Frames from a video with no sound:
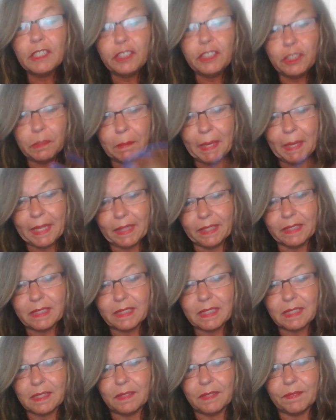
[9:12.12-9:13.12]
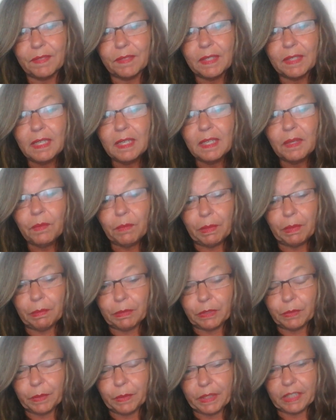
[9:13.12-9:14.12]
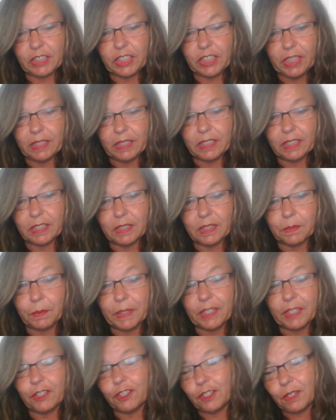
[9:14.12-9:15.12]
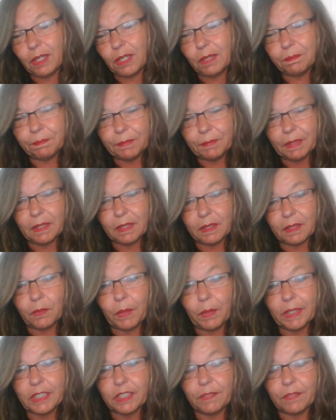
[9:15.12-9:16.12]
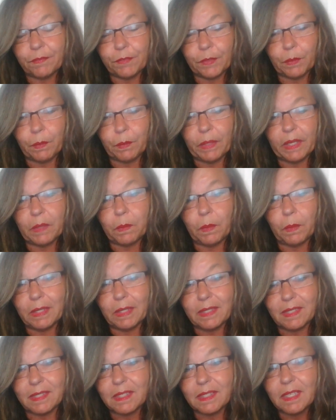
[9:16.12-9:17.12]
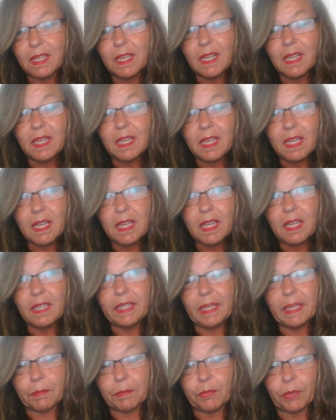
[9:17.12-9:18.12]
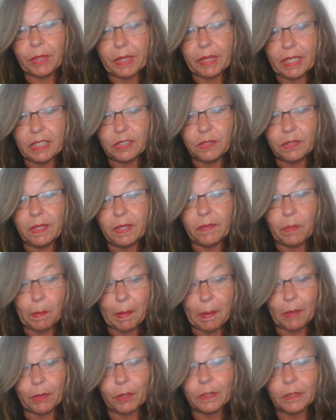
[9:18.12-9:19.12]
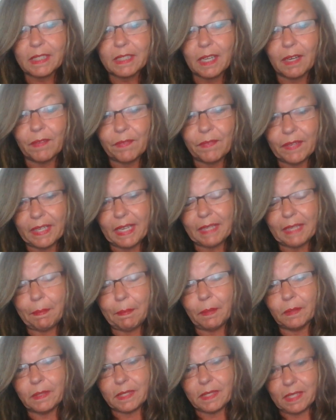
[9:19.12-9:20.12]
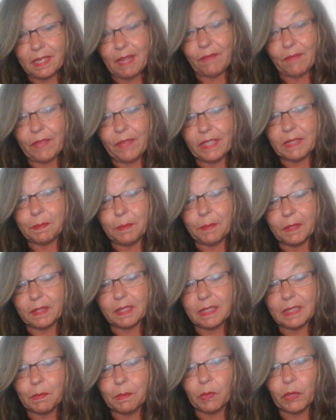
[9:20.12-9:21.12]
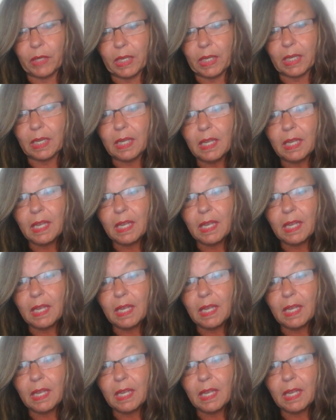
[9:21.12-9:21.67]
do my list of, we were doing a challenge this week, or a question for the week was, name 3 things you love about yourself. And I posted on Facebook this morning,